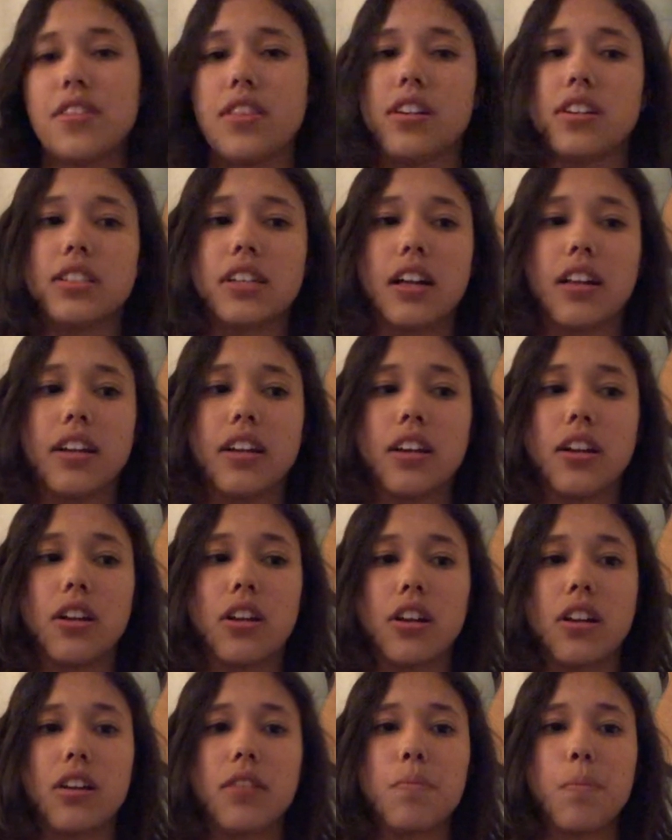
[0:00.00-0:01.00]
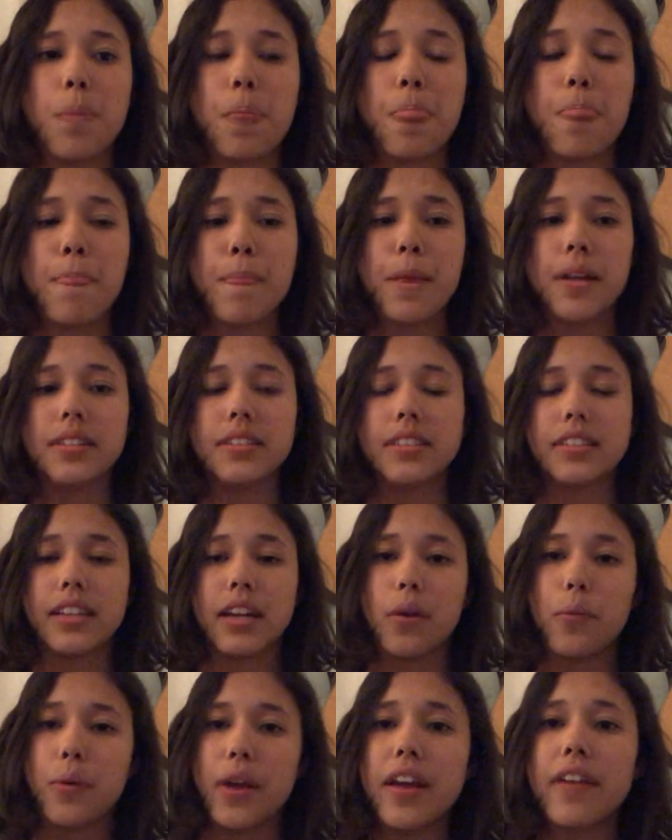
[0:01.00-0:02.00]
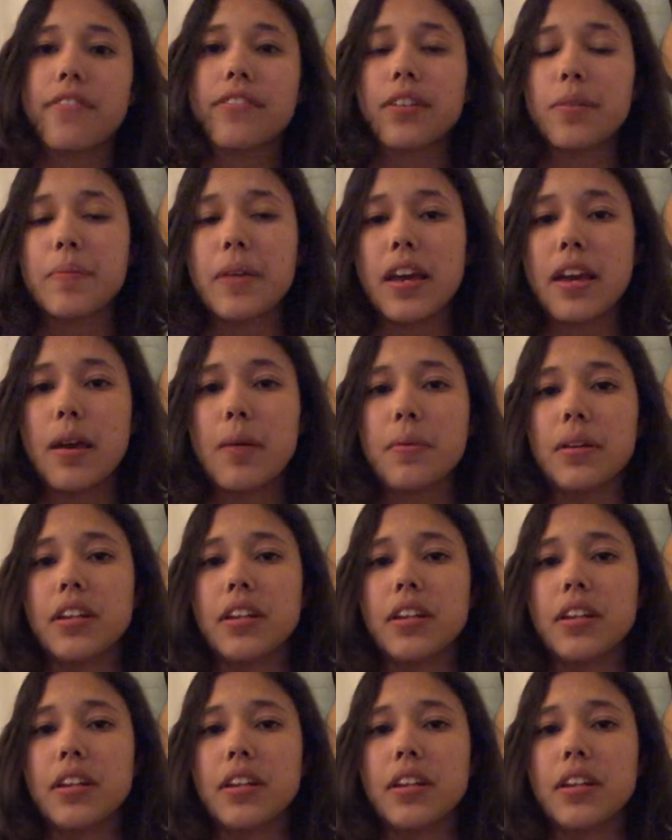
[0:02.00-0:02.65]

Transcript: And they're telling her to stay away from him,